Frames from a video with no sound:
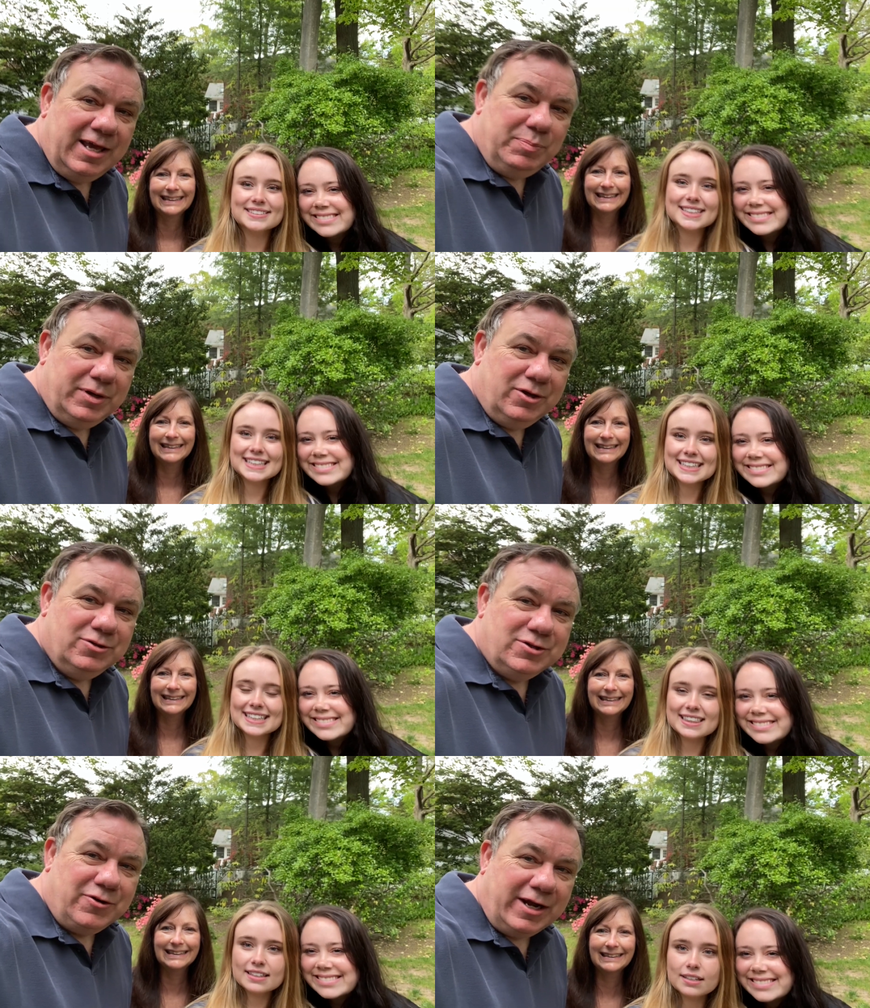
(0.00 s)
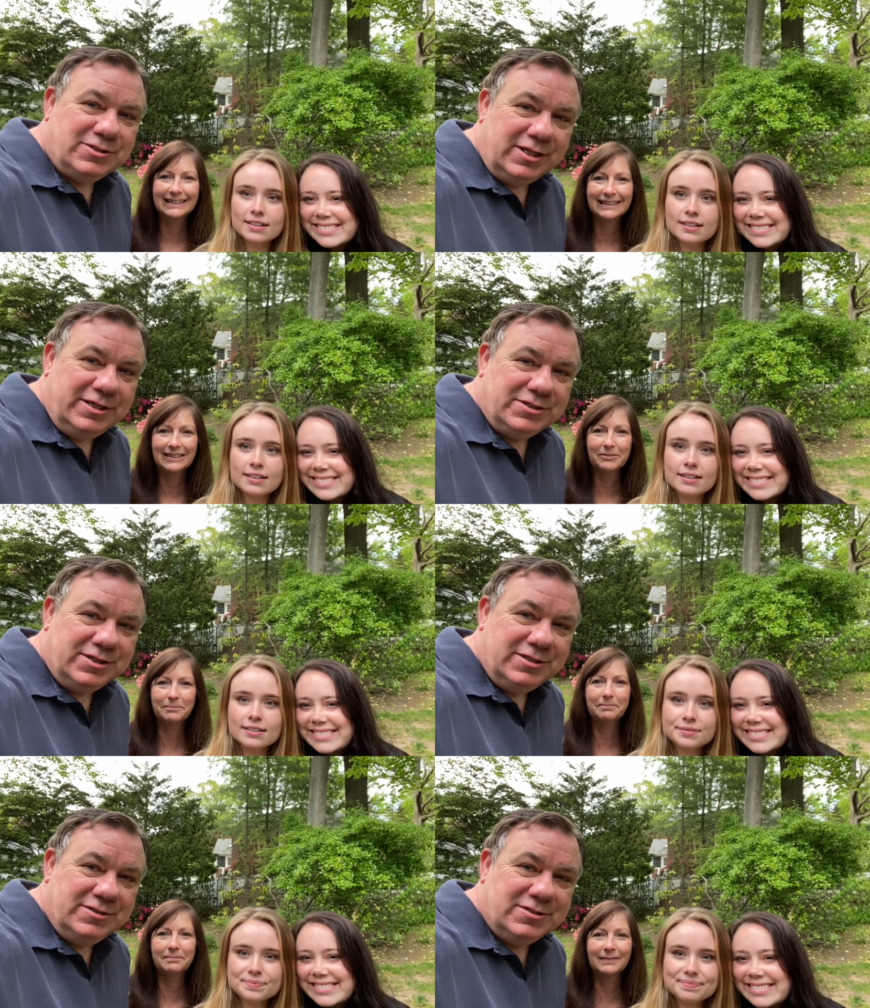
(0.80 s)
Speaker 1: Hey, Bill,
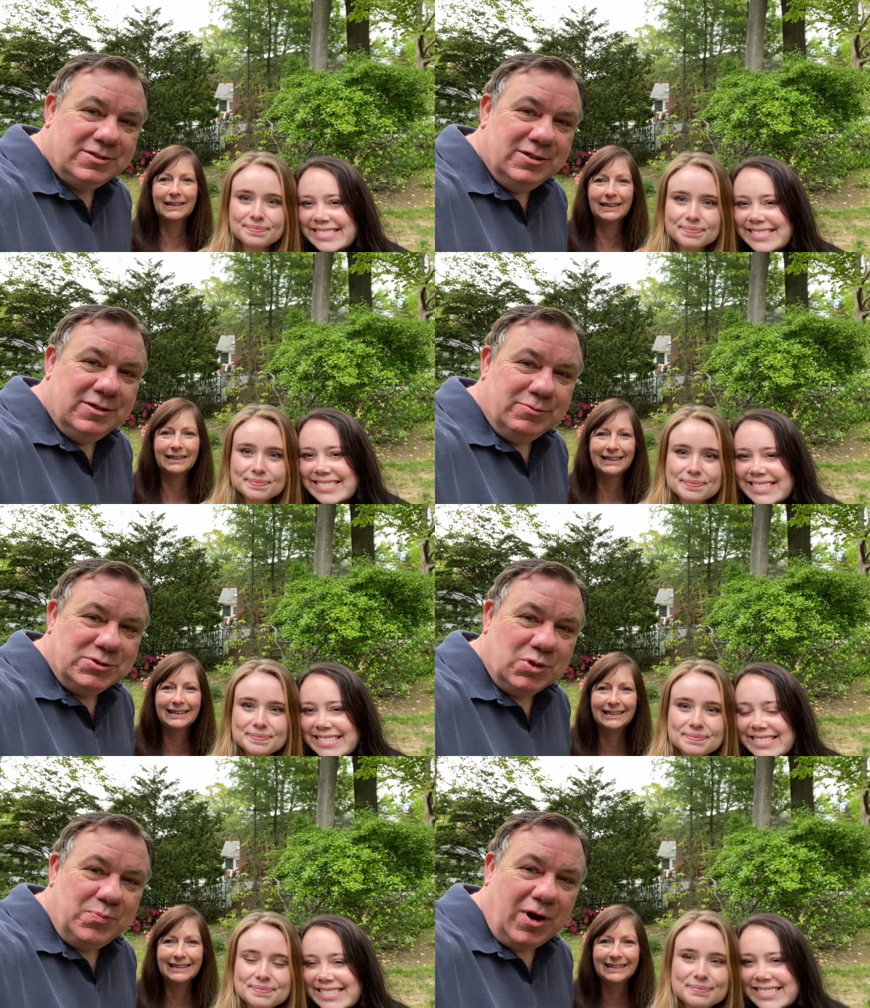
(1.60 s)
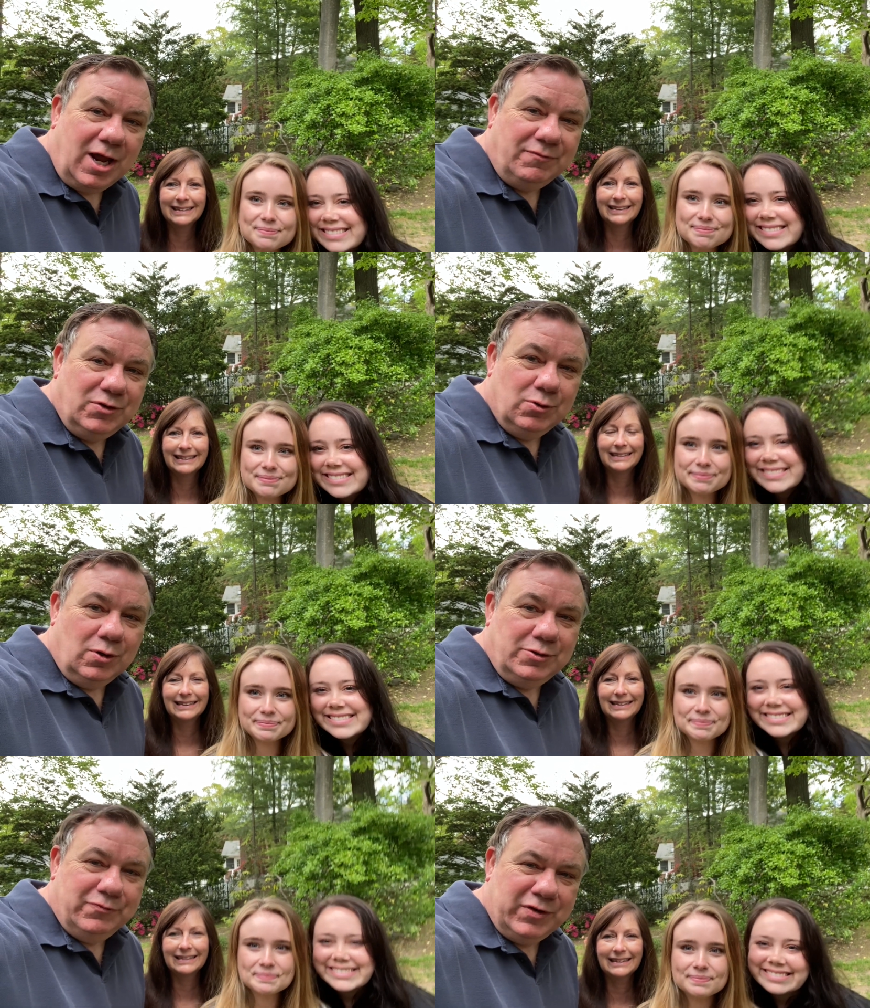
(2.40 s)
congratulations. We're so proud of you,
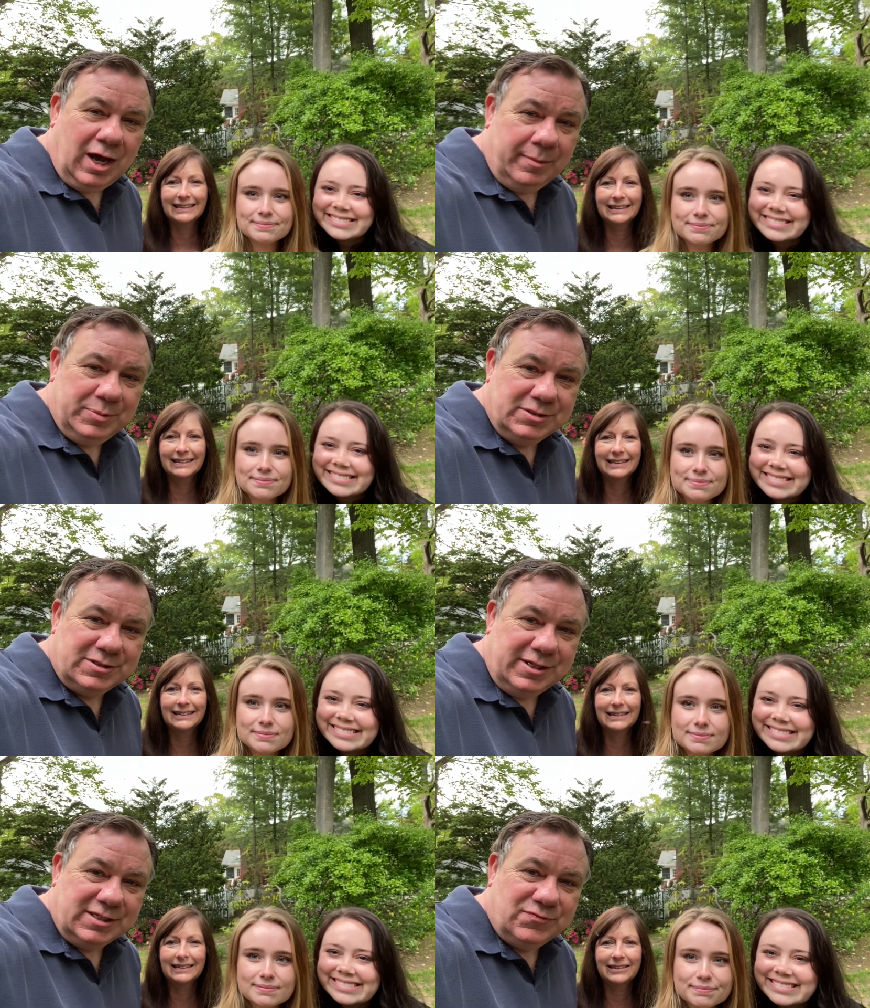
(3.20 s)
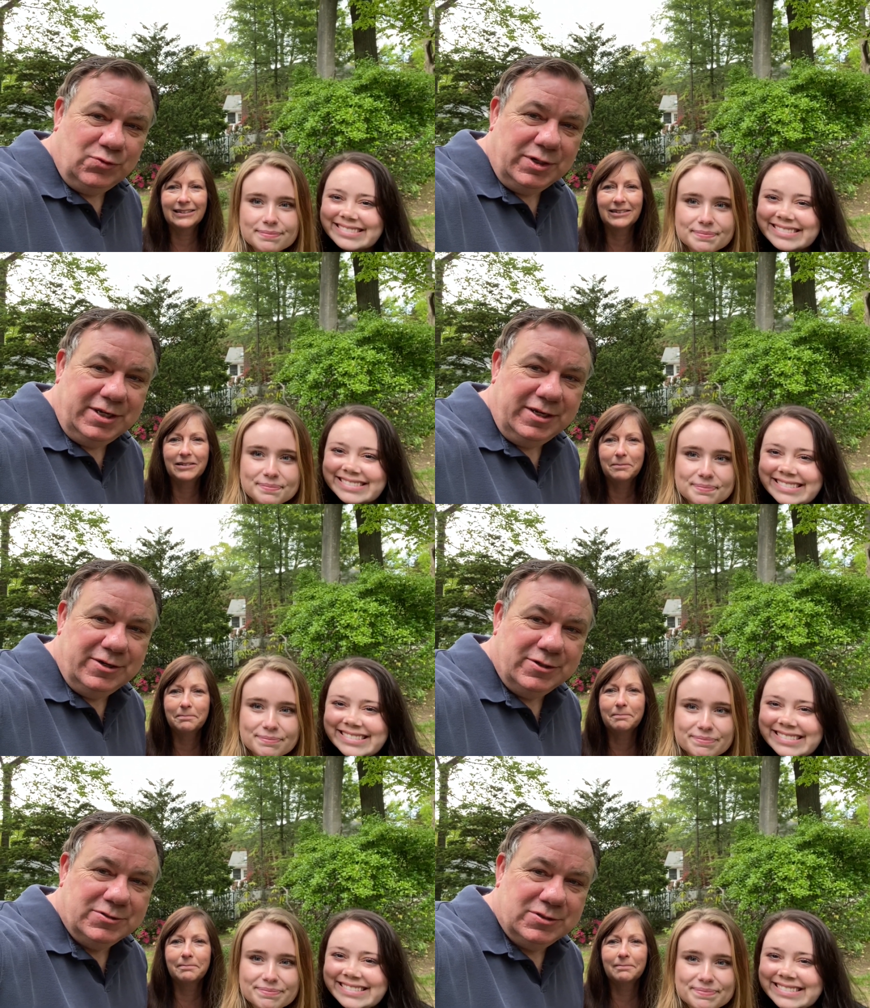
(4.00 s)
all you've accomplished the last four
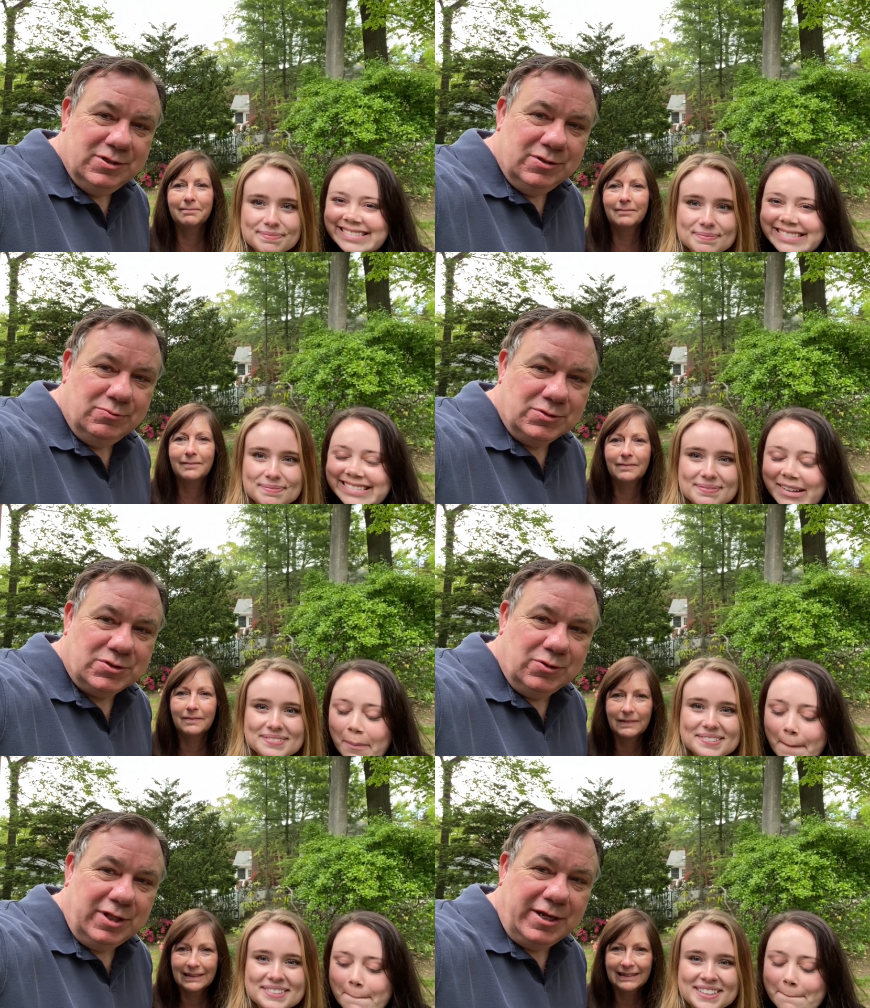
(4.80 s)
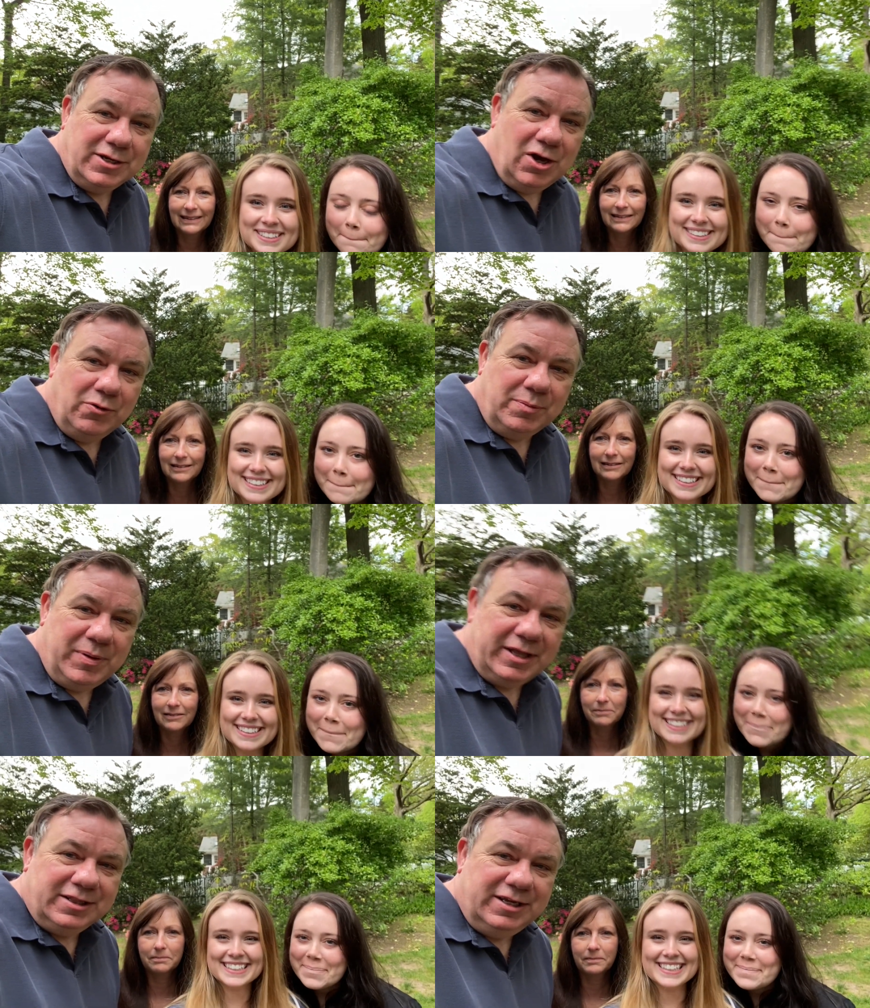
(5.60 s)
years. We're so glad you're going to
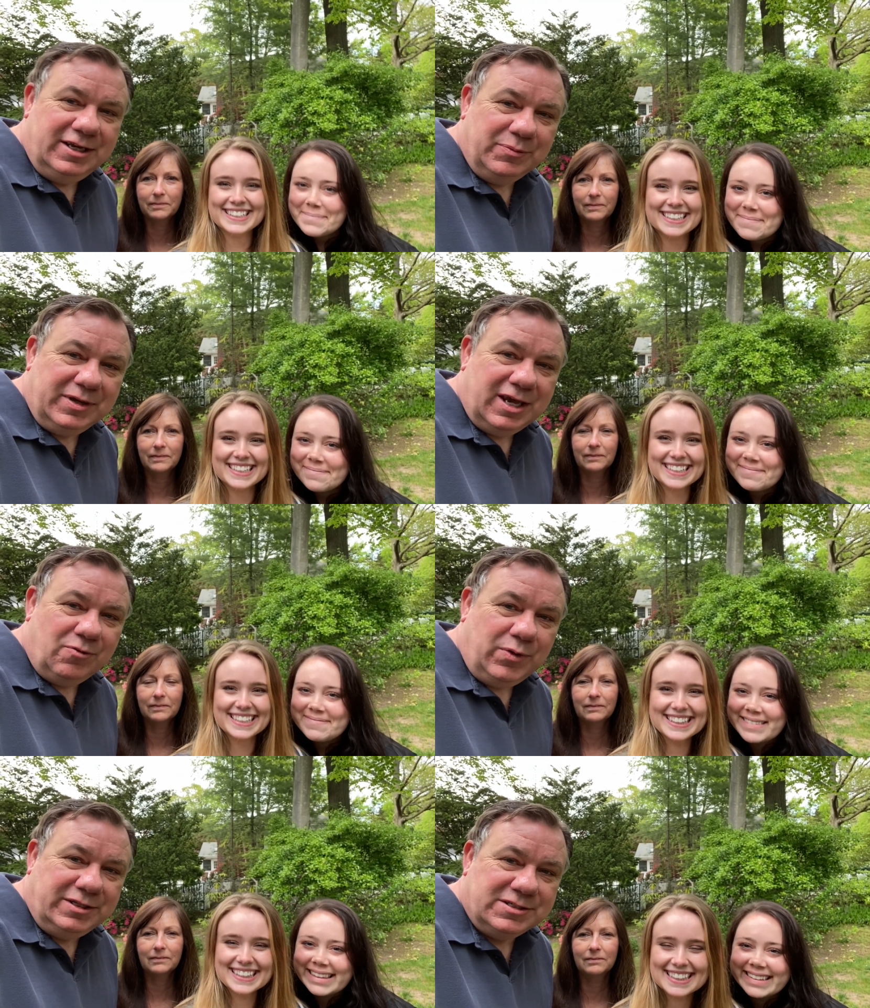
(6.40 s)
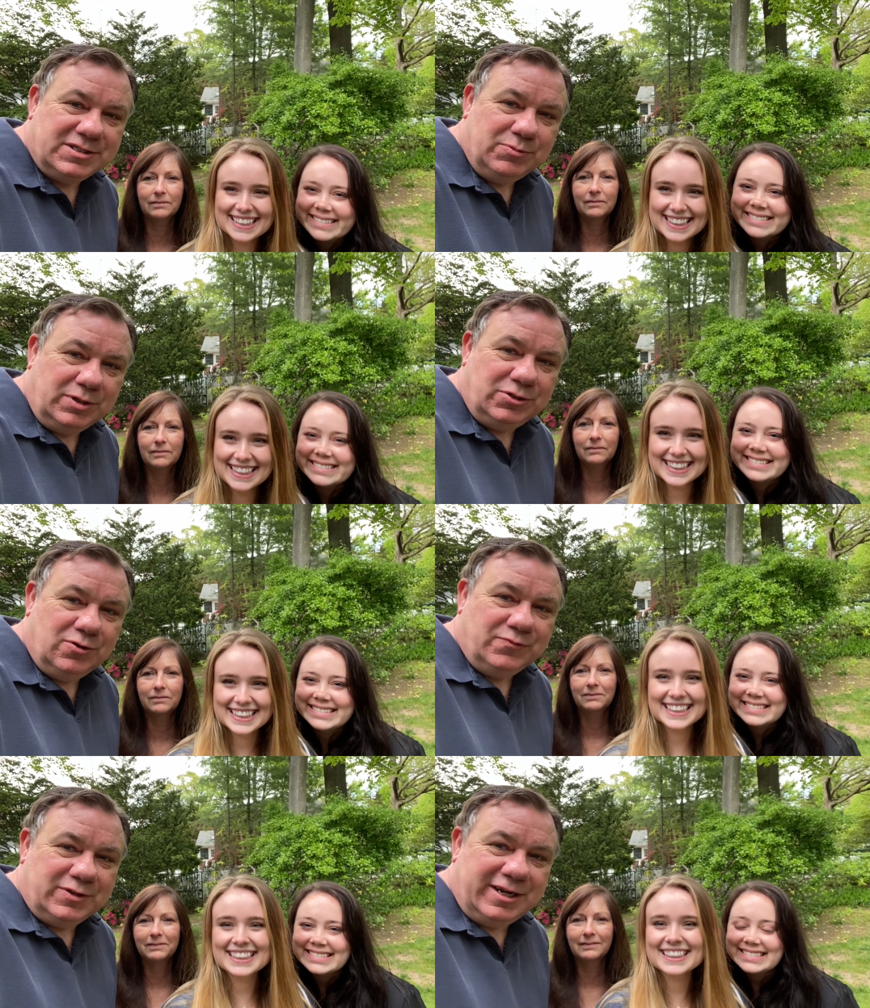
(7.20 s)
Bentley, and we can't wait to see what you're
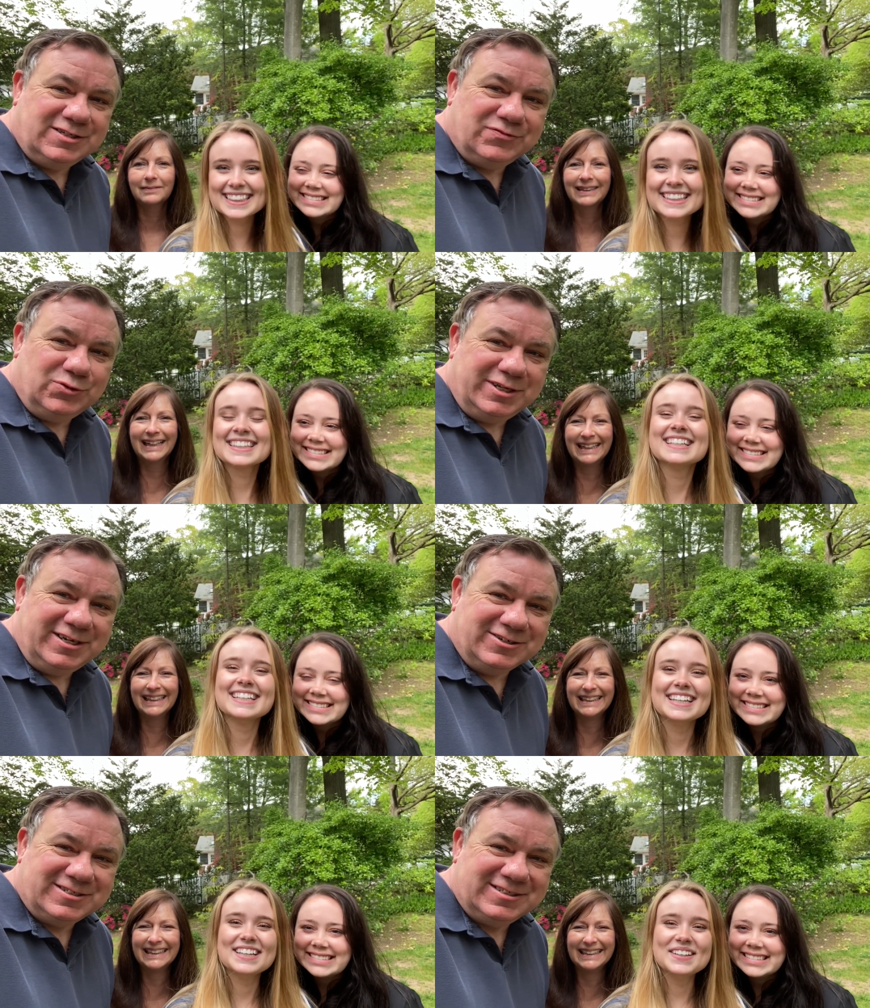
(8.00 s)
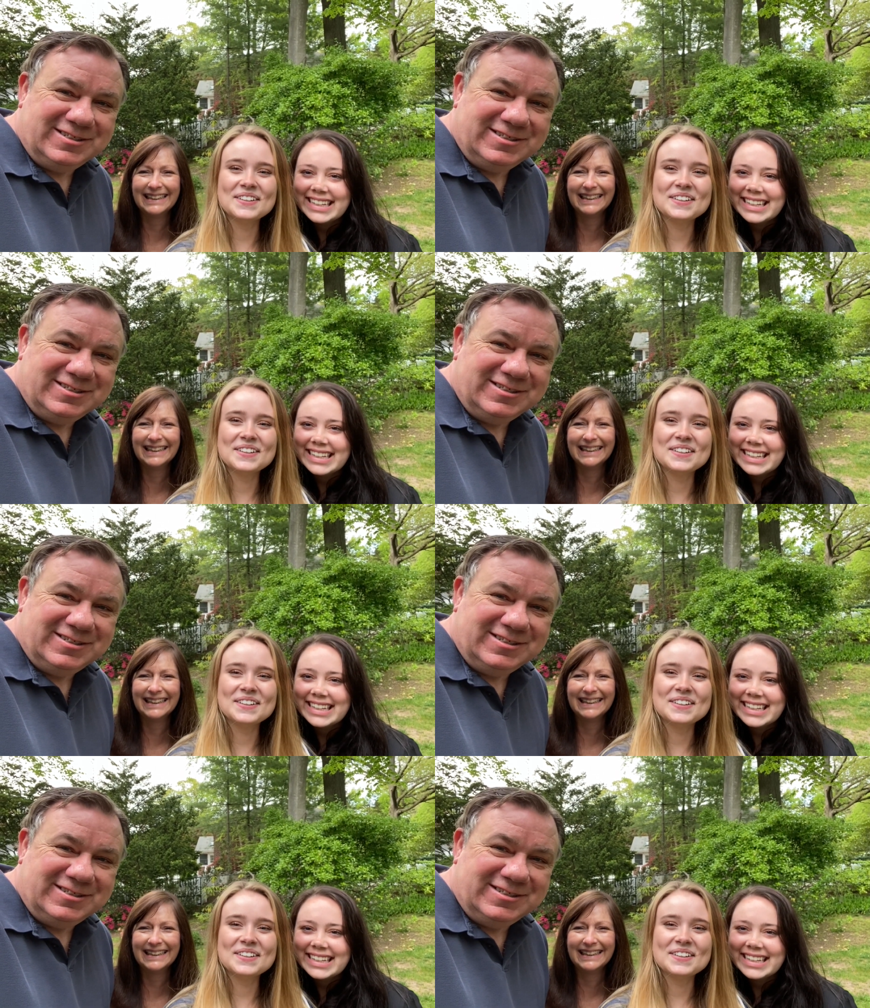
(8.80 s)
doing for the next four years.